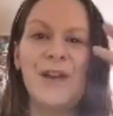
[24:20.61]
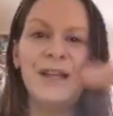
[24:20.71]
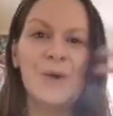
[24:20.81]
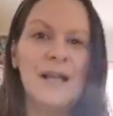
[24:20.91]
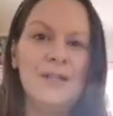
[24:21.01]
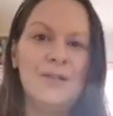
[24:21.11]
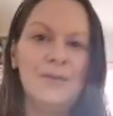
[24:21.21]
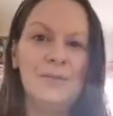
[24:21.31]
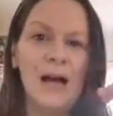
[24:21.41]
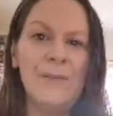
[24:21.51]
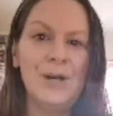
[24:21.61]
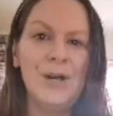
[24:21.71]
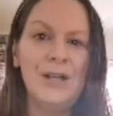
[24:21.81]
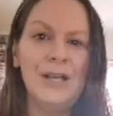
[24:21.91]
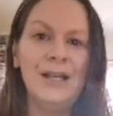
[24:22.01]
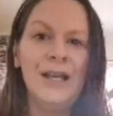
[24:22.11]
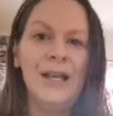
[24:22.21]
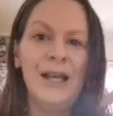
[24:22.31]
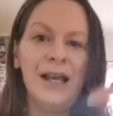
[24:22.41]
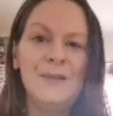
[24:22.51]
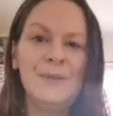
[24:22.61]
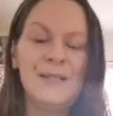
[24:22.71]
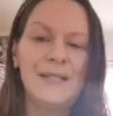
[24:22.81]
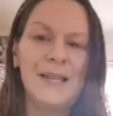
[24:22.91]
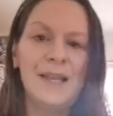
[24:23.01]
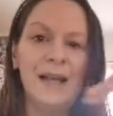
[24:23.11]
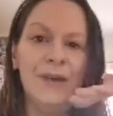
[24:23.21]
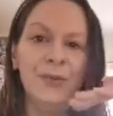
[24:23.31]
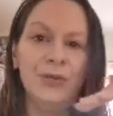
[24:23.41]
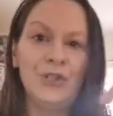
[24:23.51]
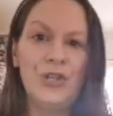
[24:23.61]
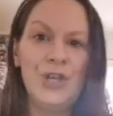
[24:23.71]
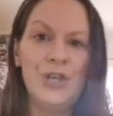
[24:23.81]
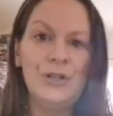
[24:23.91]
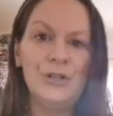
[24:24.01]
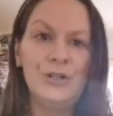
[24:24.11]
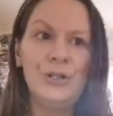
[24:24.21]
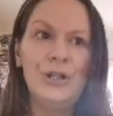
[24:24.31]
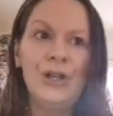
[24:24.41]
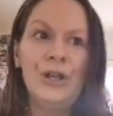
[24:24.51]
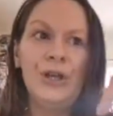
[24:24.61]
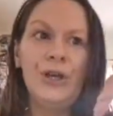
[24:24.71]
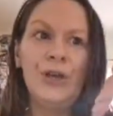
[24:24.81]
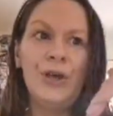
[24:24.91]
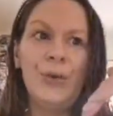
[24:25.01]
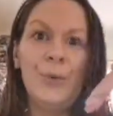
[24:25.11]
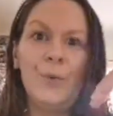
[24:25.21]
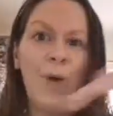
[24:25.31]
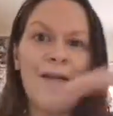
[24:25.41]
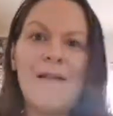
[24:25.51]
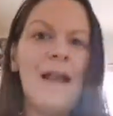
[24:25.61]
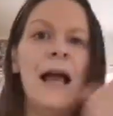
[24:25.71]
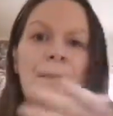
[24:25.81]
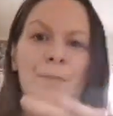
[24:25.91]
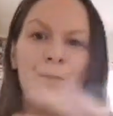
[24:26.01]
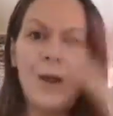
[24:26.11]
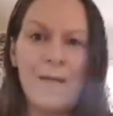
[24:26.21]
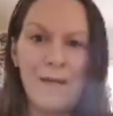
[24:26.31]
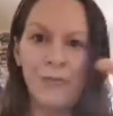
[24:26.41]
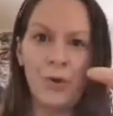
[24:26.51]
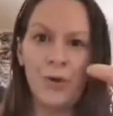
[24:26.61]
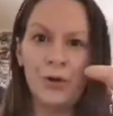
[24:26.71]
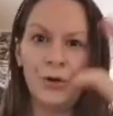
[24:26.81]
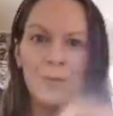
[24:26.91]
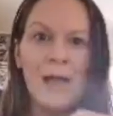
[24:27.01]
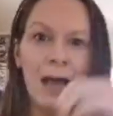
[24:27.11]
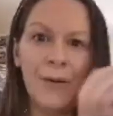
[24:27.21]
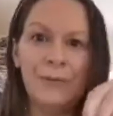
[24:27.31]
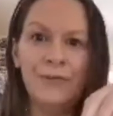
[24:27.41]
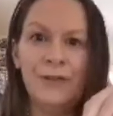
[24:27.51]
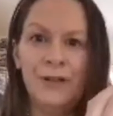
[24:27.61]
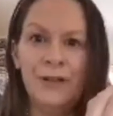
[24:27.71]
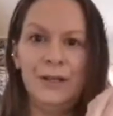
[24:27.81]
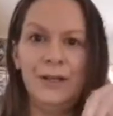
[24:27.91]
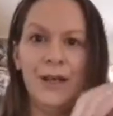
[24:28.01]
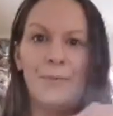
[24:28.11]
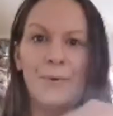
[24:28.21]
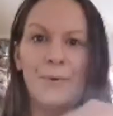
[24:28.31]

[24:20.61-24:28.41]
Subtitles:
is what I do with my morning. And I will sit and I will journal where I am, where I've woken up, how I'm feeling at that.